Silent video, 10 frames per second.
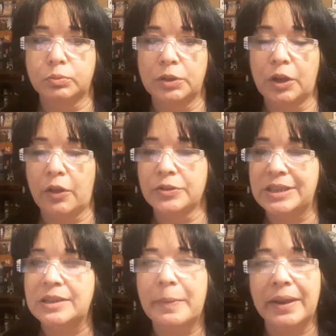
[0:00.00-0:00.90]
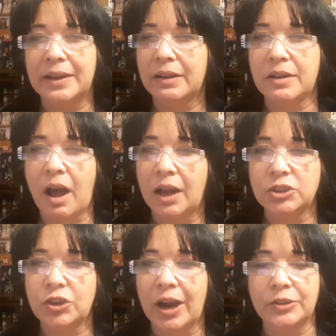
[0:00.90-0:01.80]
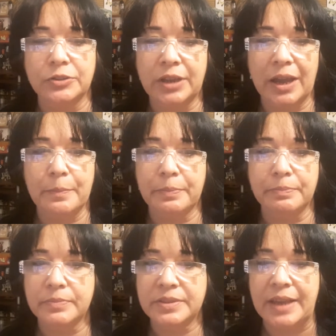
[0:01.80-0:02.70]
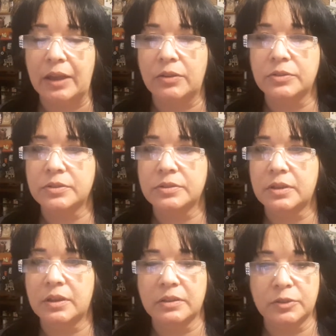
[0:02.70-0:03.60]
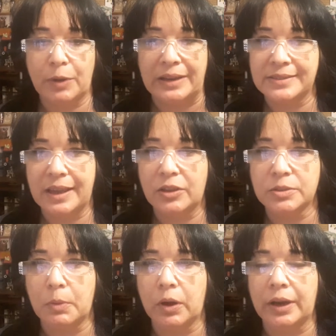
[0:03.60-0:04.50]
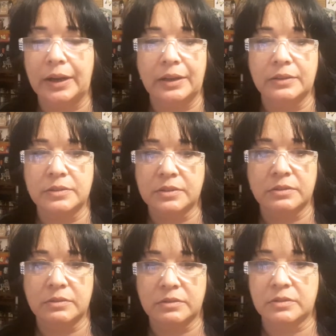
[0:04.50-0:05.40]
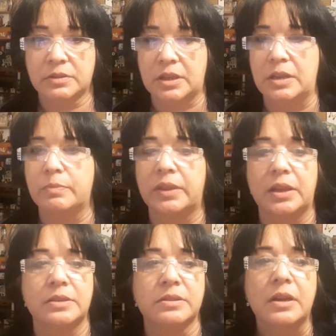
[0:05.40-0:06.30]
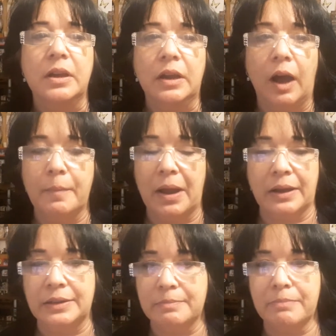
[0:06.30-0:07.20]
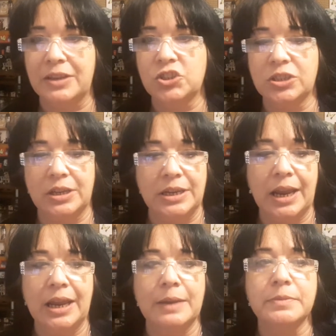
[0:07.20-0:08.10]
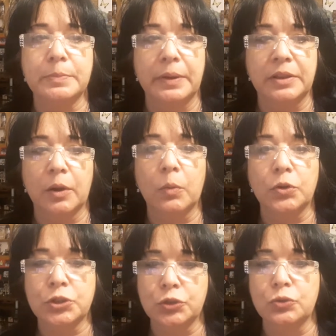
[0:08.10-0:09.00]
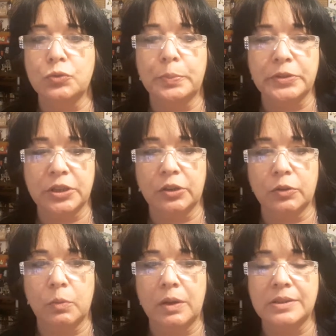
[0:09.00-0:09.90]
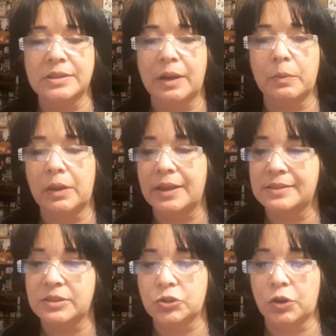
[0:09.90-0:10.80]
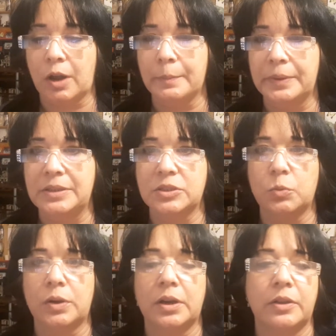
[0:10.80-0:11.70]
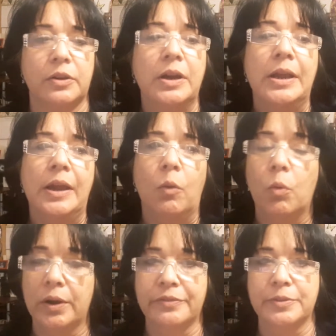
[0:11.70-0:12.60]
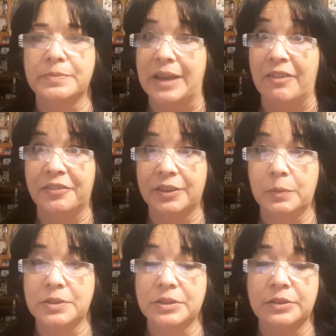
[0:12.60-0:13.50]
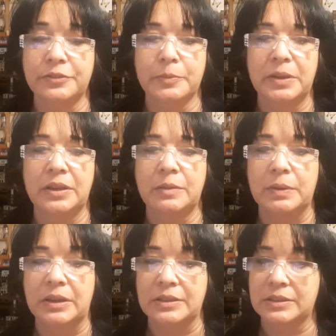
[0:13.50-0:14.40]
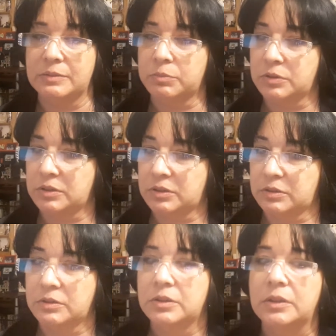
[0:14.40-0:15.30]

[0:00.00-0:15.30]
what do you call this? Independent contractor type sales, direct sales marketing scheme things. I'm not going to mention any names, but there were two particular ones that were like sister companies to one another. One of them definitely wasn't good for me because it was,